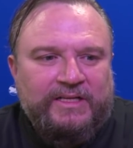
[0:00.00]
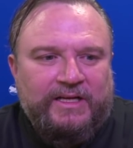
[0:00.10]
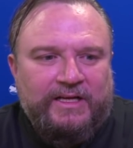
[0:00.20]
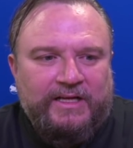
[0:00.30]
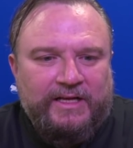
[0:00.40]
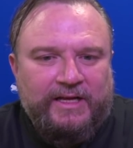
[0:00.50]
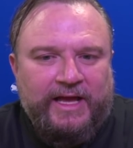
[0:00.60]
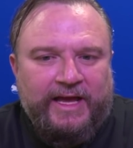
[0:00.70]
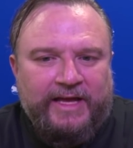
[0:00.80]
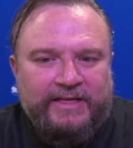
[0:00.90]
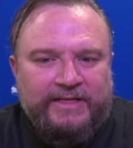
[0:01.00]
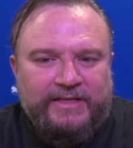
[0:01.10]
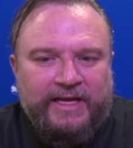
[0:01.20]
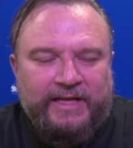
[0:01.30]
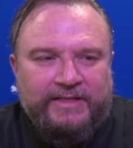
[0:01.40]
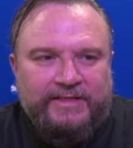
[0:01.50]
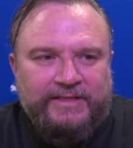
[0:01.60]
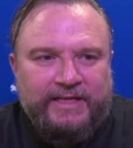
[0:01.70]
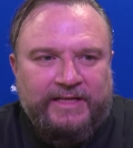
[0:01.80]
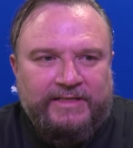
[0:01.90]
And
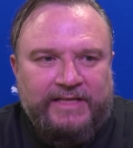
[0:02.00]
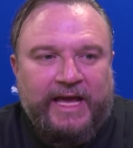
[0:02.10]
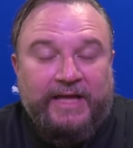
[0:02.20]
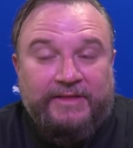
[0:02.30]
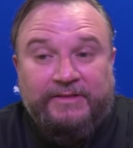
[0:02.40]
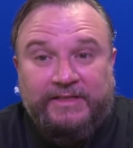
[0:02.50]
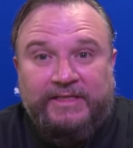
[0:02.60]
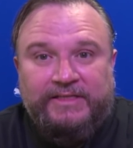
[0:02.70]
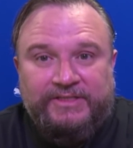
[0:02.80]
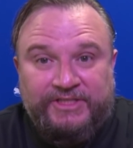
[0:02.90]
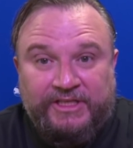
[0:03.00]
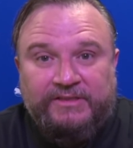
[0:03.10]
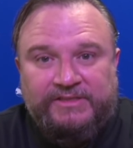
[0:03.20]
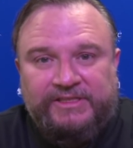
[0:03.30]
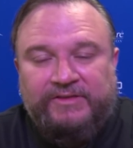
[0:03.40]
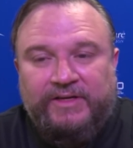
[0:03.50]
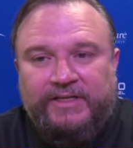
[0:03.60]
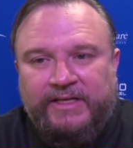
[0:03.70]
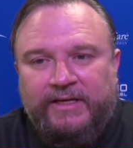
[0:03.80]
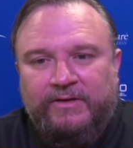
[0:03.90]
the league is challenging
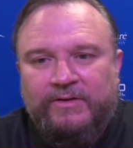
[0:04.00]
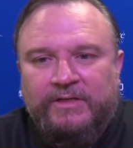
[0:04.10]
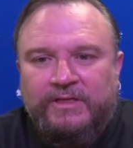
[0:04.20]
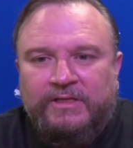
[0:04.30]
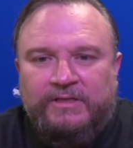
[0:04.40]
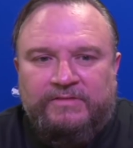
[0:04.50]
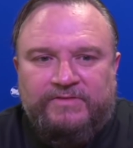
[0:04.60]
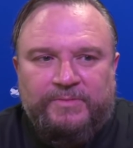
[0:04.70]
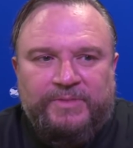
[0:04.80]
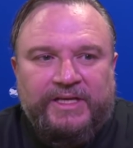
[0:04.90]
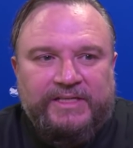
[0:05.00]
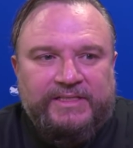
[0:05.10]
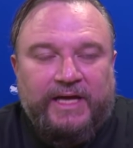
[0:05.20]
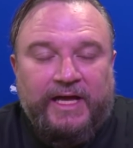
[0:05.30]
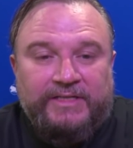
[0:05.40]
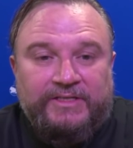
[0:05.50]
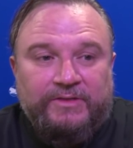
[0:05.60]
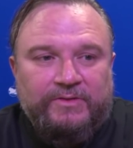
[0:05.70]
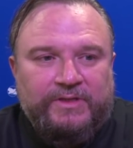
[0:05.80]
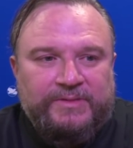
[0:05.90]
right now for bigs. I
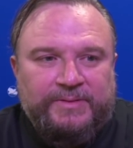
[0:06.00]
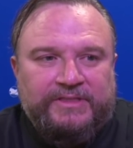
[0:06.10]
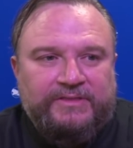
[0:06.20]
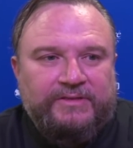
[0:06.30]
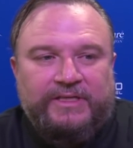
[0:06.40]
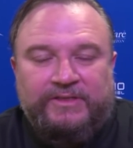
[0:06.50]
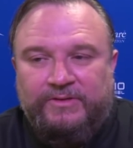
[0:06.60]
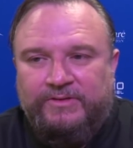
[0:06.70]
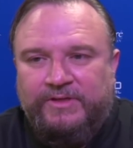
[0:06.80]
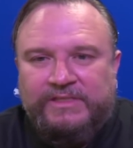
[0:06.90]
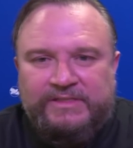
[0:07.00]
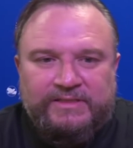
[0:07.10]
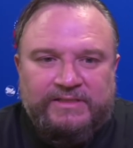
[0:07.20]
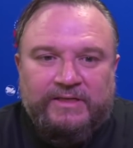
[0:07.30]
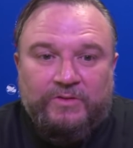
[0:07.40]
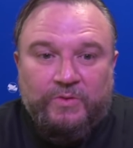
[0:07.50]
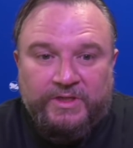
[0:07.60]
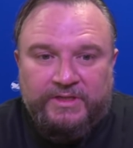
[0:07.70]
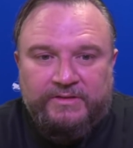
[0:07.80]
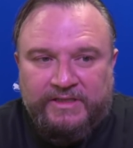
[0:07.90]
do expect the league to address this. How
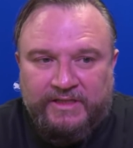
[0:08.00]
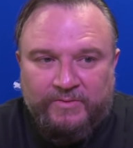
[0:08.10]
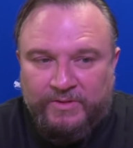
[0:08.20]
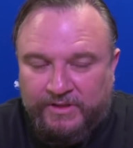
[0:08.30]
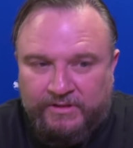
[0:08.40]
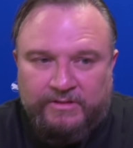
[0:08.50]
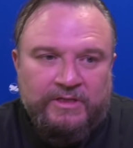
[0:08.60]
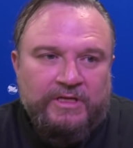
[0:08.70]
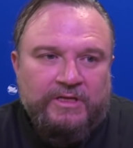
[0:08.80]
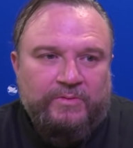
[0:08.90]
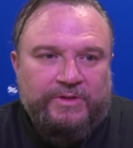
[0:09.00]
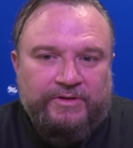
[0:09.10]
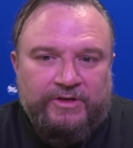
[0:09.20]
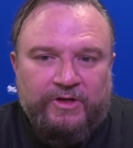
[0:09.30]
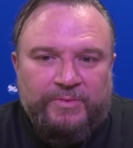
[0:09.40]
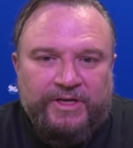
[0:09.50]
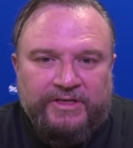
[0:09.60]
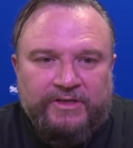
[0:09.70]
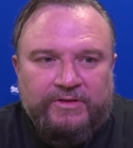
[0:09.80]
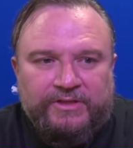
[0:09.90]
quickly they will, we don't know, but I
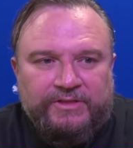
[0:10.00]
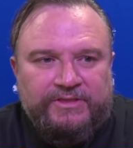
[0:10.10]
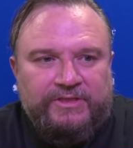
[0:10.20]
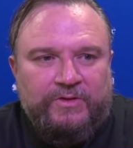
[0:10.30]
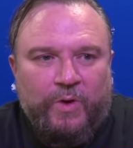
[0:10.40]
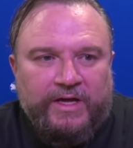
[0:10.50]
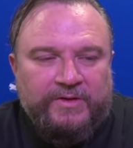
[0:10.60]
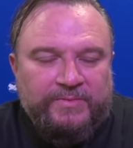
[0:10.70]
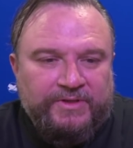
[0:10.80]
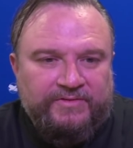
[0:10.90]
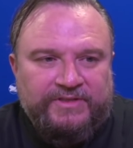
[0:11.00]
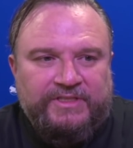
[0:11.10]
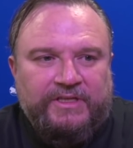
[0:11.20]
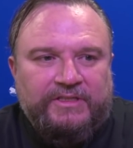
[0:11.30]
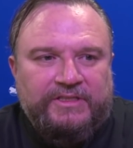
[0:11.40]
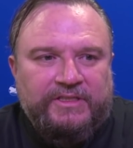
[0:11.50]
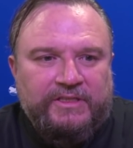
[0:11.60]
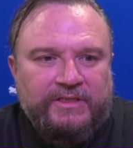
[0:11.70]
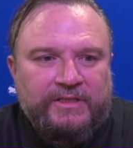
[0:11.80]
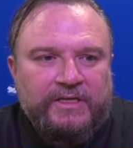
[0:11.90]
know there's quite a bit of
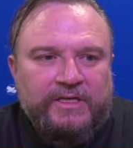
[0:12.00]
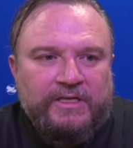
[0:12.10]
discussion,